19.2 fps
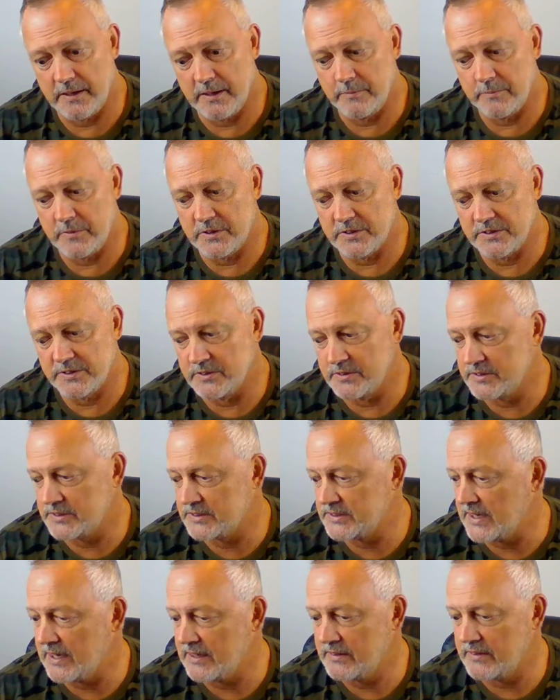I'm also
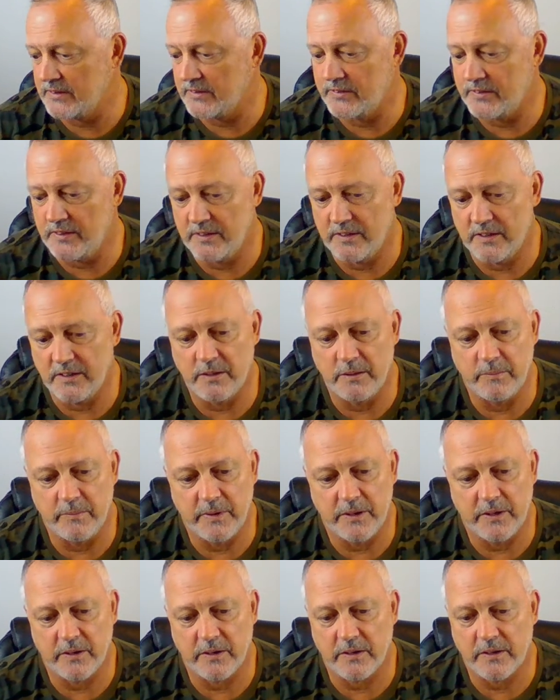sad to see that
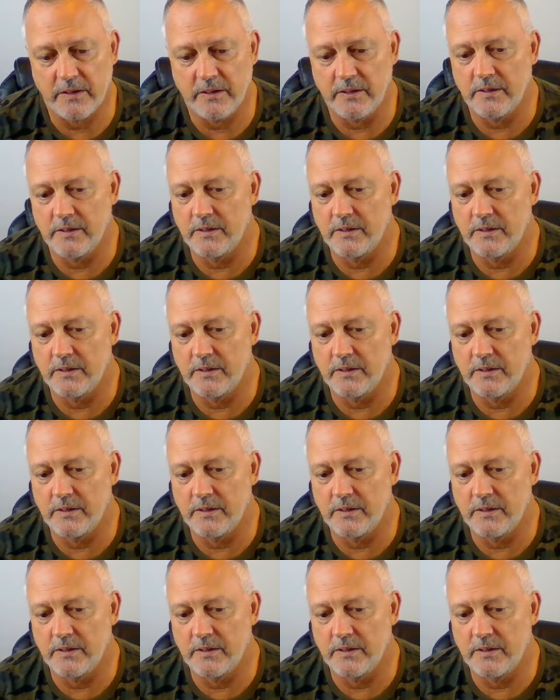America